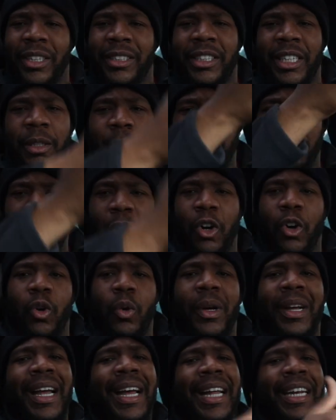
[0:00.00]
is just
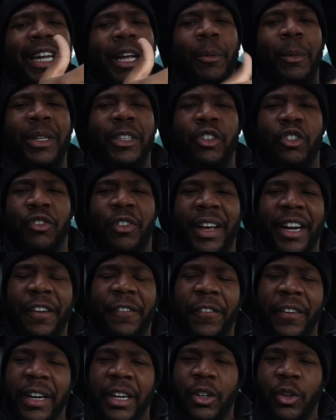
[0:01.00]
boom. And then when you're ready
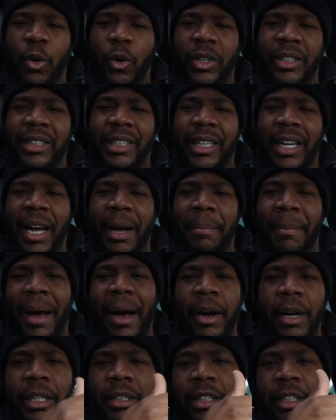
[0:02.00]
for the doors to come
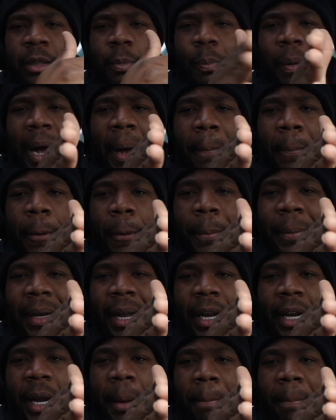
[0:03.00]
out, it just pop open
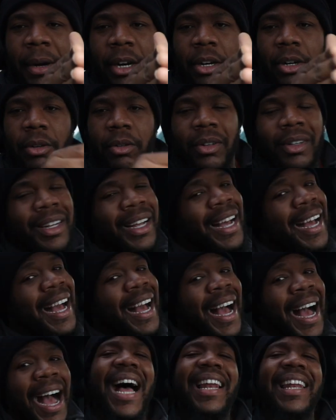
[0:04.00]
like that, boom.
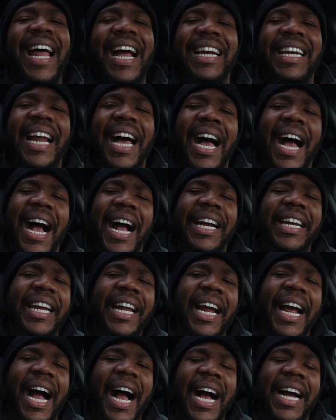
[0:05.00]
I like the
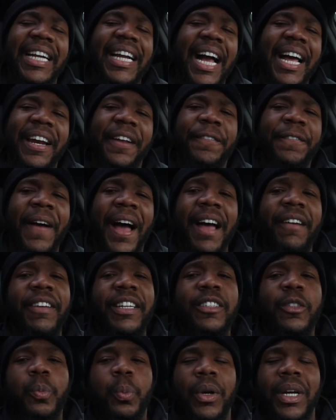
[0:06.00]
Hyundai IONIQ 5.
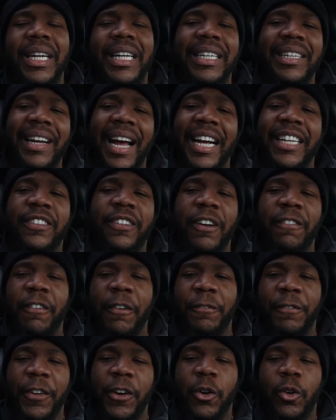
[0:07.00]
It's pretty nice of
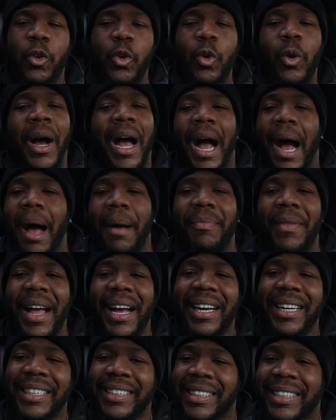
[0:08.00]
a vehicle. I'm
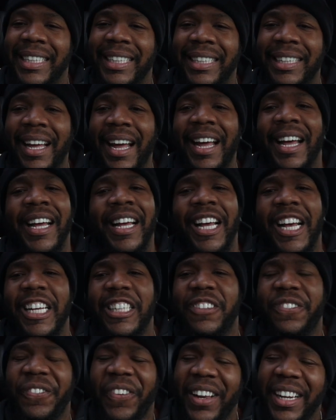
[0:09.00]
not gonna say in line.
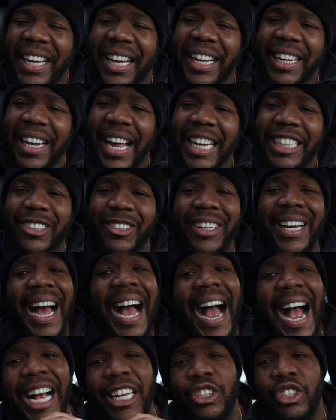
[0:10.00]
It's fully electric.
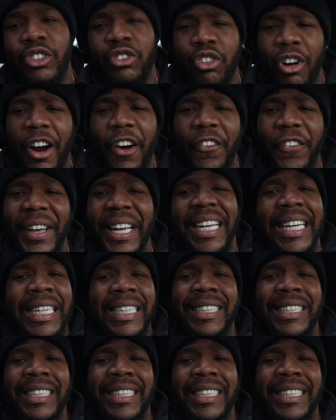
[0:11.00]
I drove it,